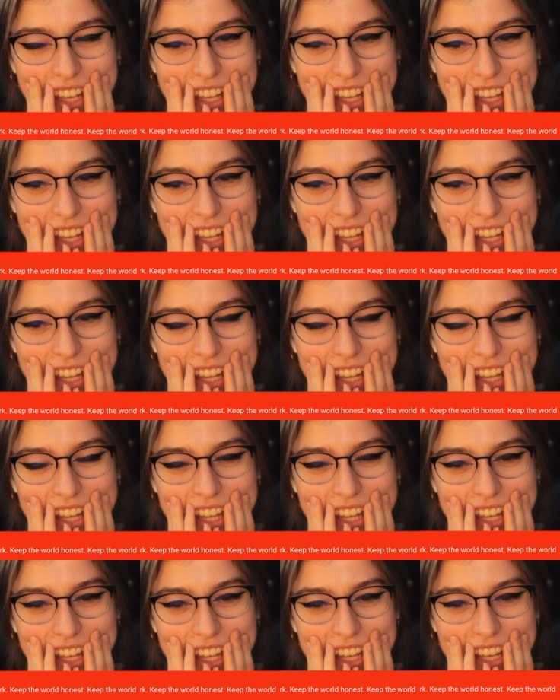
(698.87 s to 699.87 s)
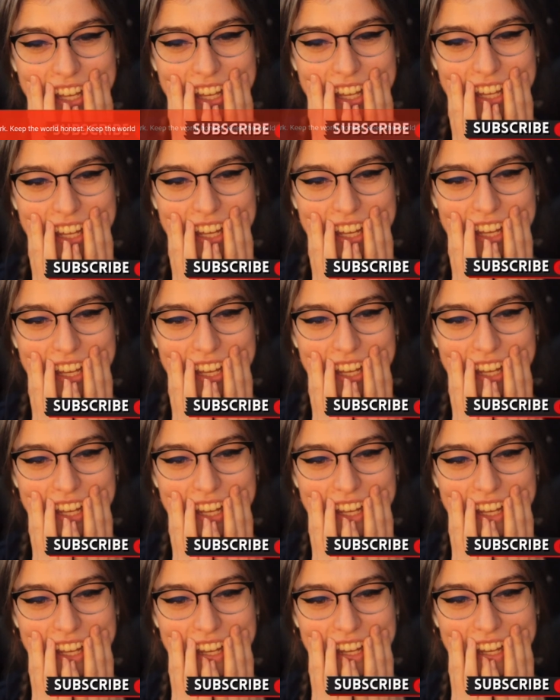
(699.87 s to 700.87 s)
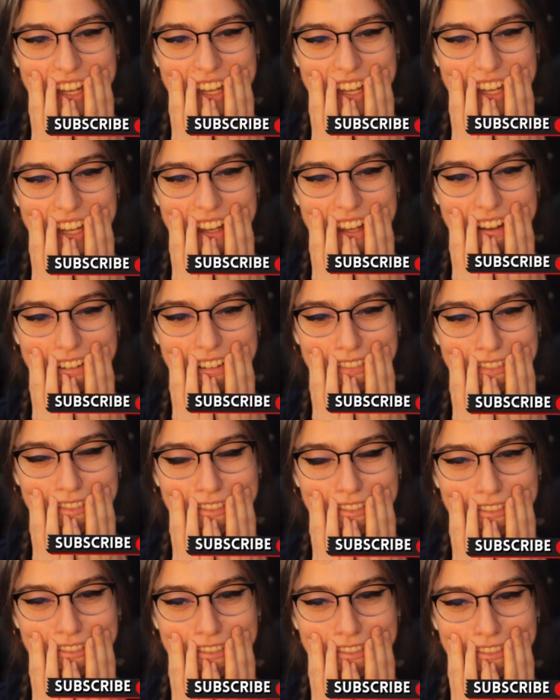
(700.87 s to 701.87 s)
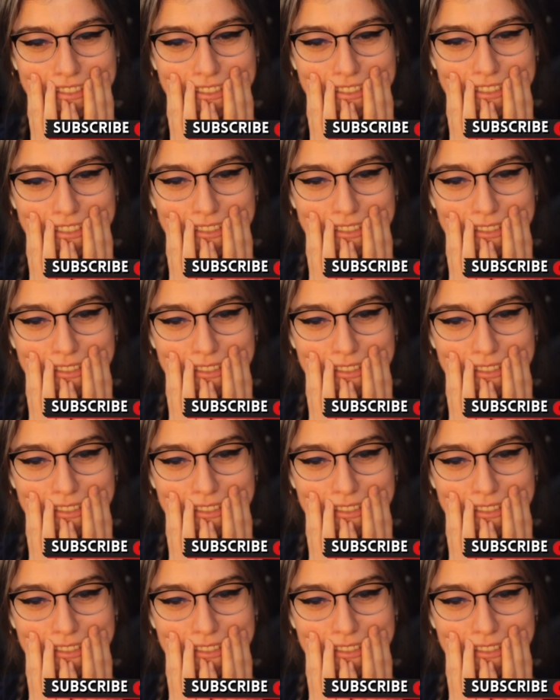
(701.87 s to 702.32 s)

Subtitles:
No words are spoken by the person on screen.